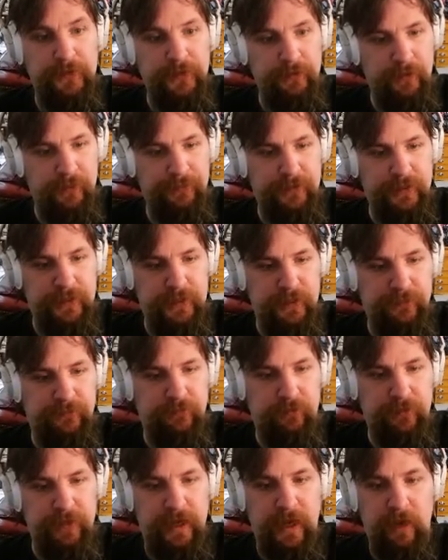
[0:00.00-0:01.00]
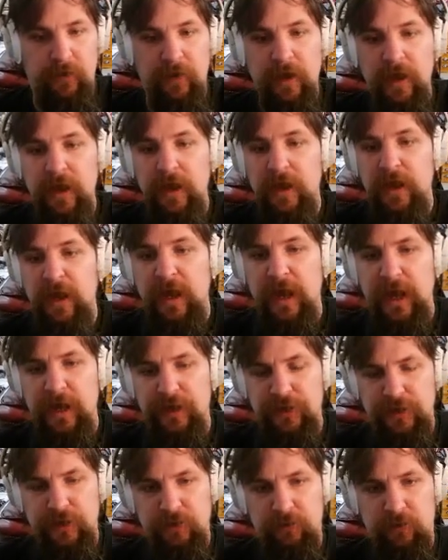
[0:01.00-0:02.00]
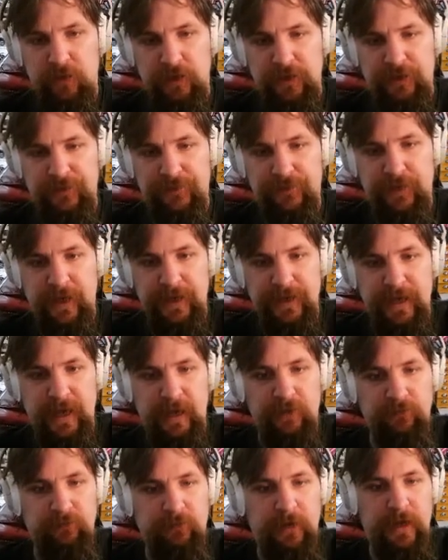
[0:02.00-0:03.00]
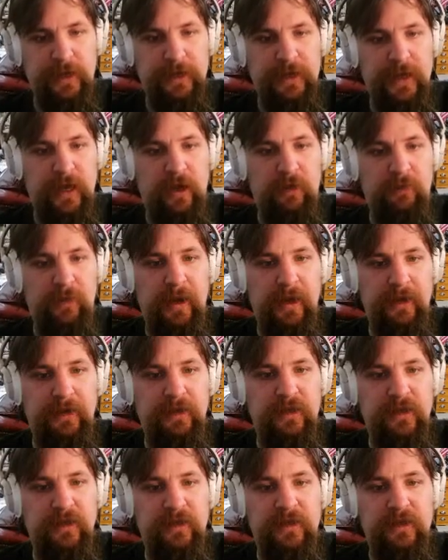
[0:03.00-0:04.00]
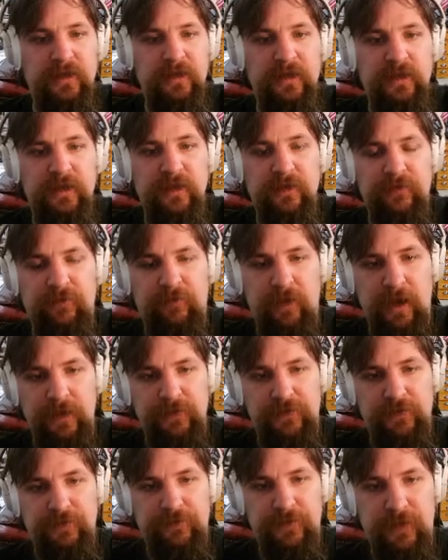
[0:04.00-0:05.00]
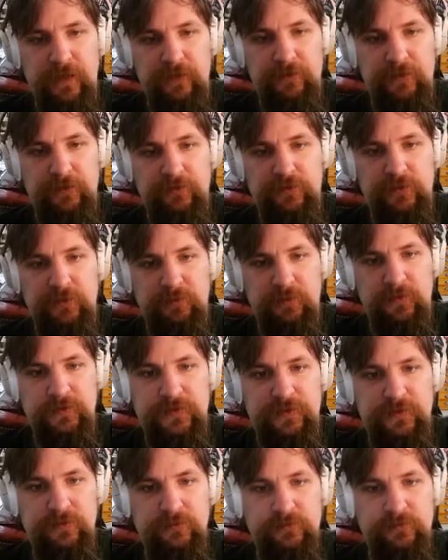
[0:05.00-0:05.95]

have the key for now, and you are going to find out right now, my friends and fellow YouTubers.